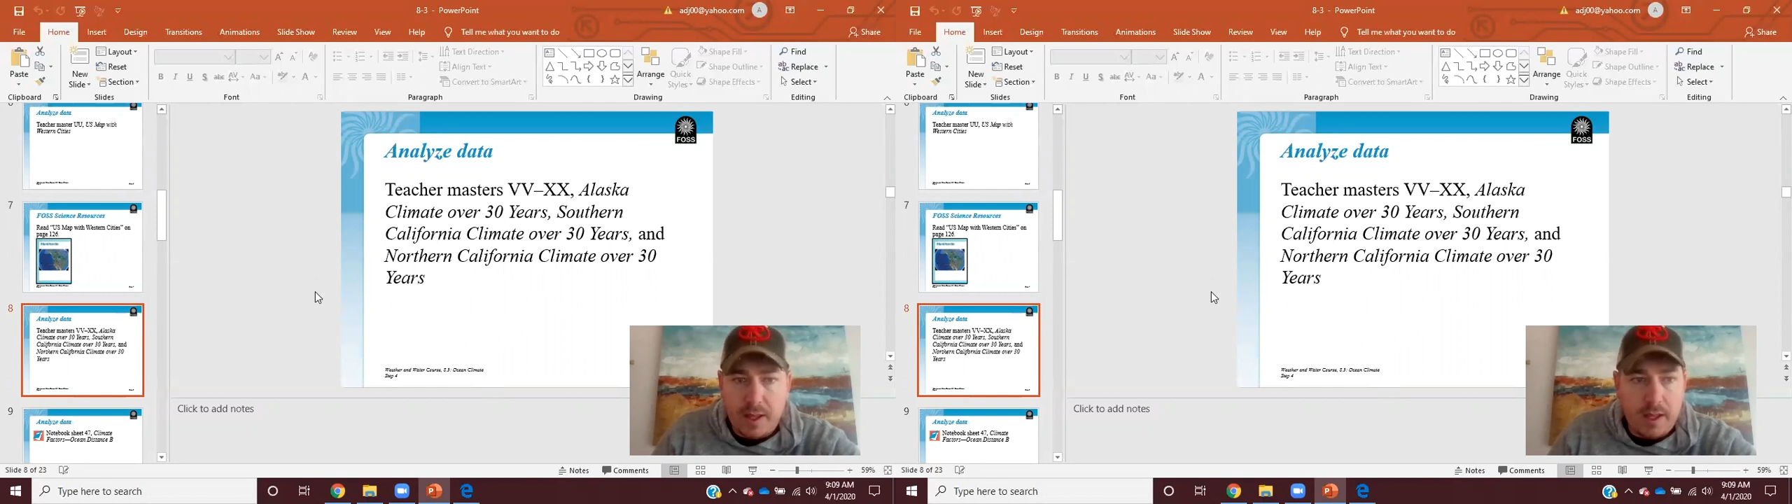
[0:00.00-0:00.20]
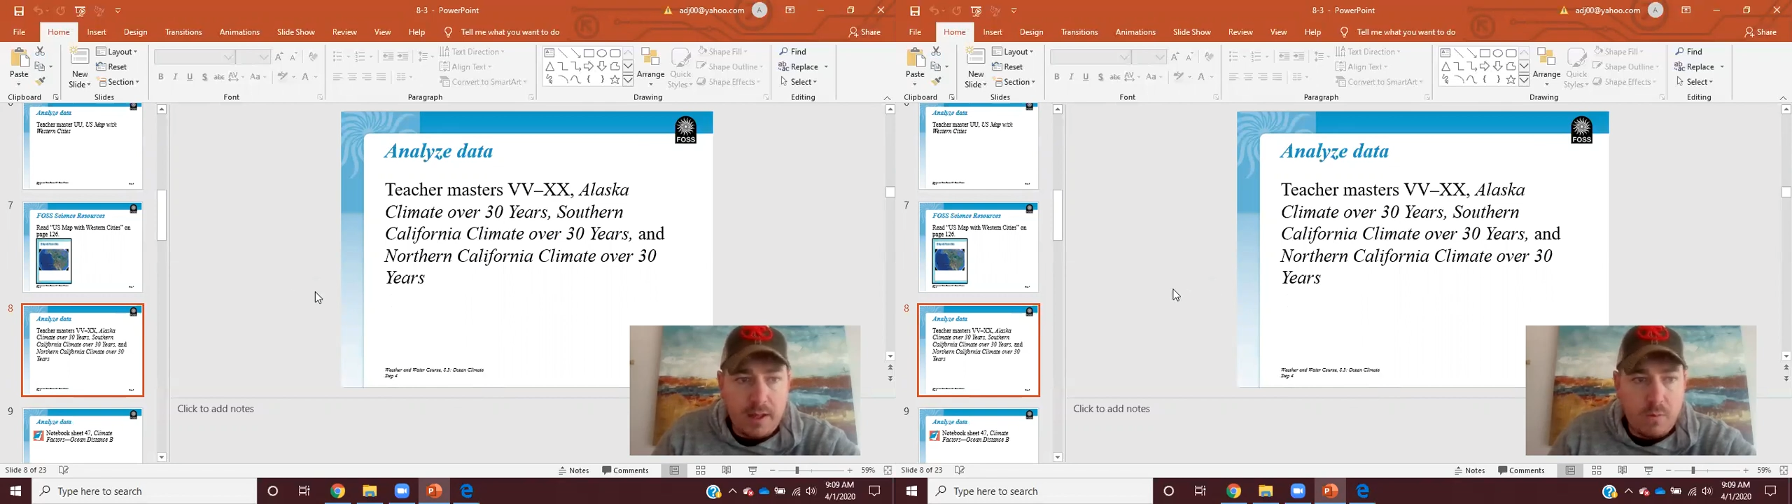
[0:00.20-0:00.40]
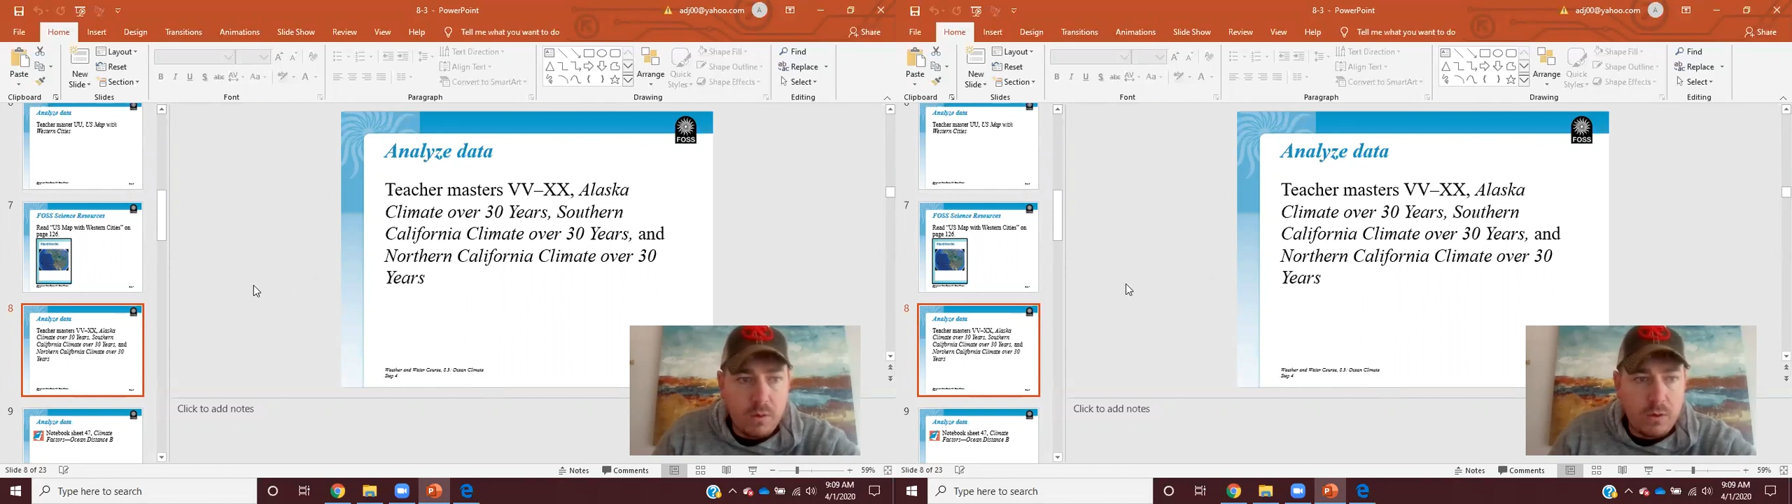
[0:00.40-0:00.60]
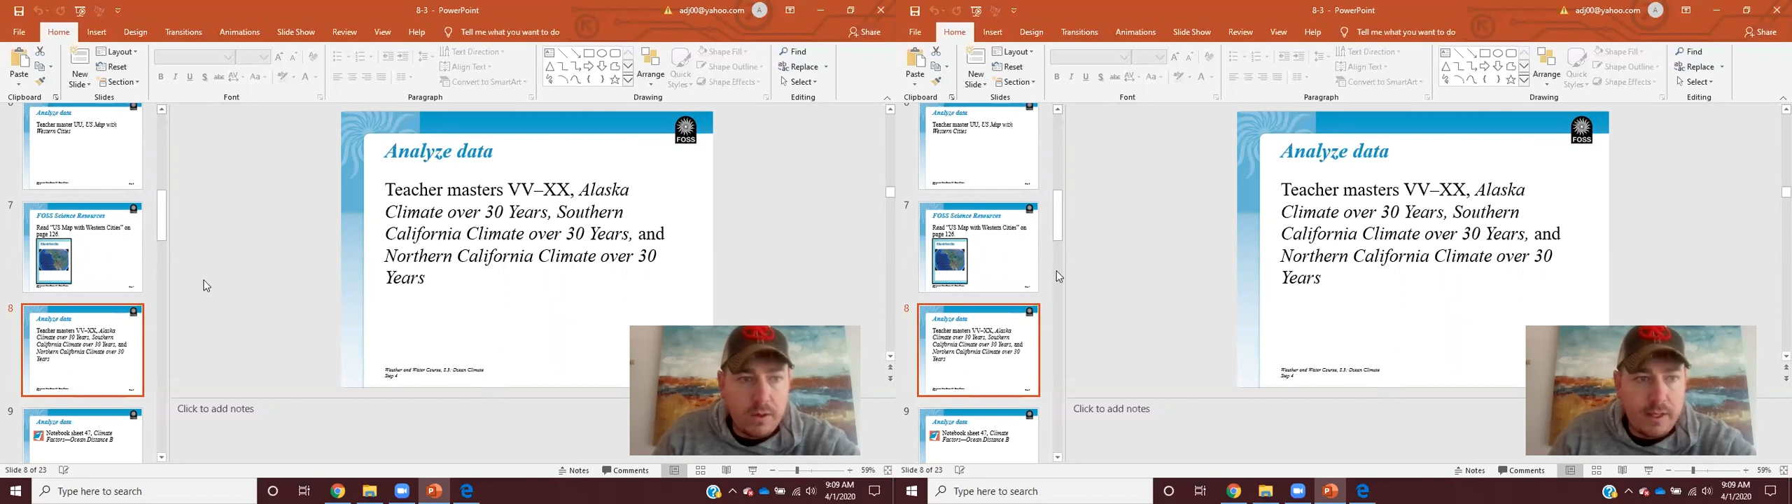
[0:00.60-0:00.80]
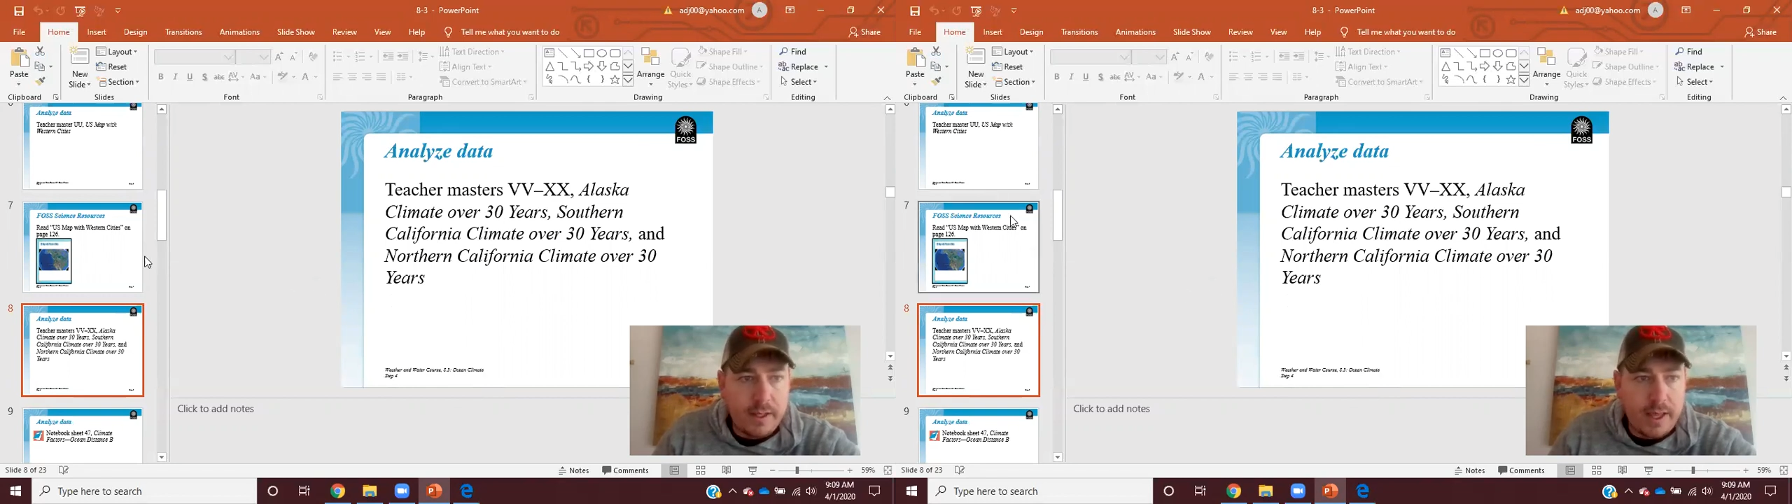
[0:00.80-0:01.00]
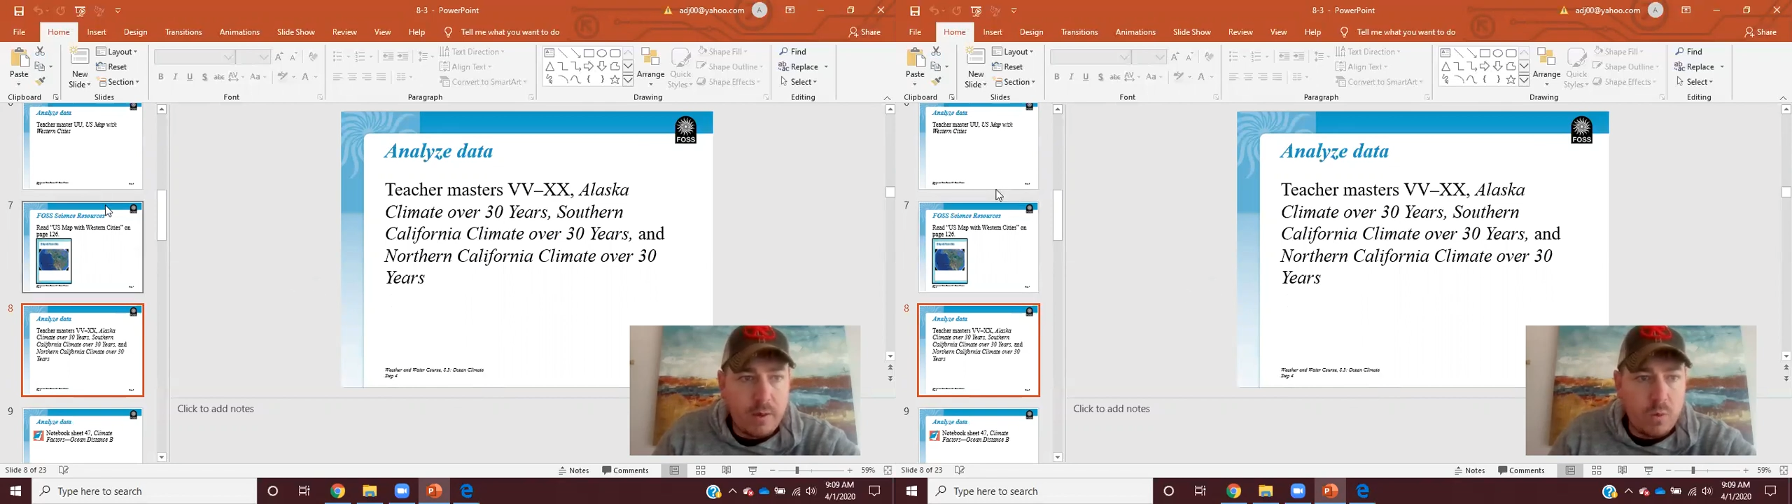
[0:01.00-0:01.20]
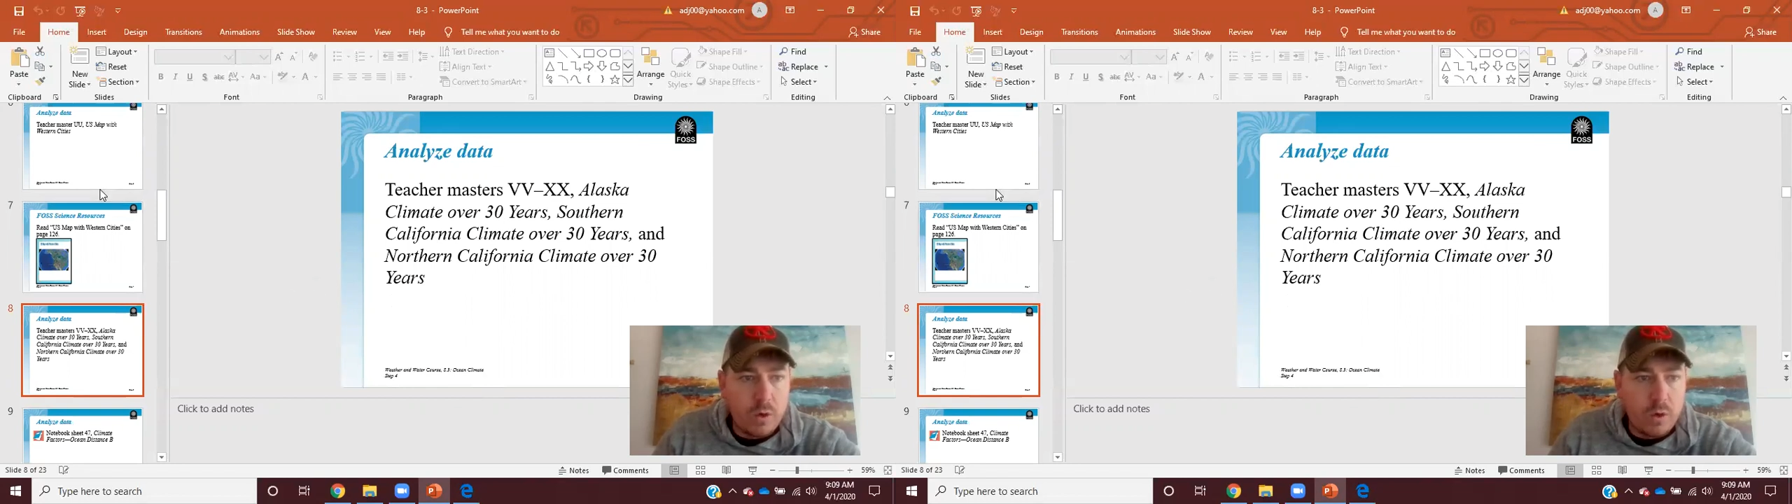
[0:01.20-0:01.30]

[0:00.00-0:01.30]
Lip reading: we're looking at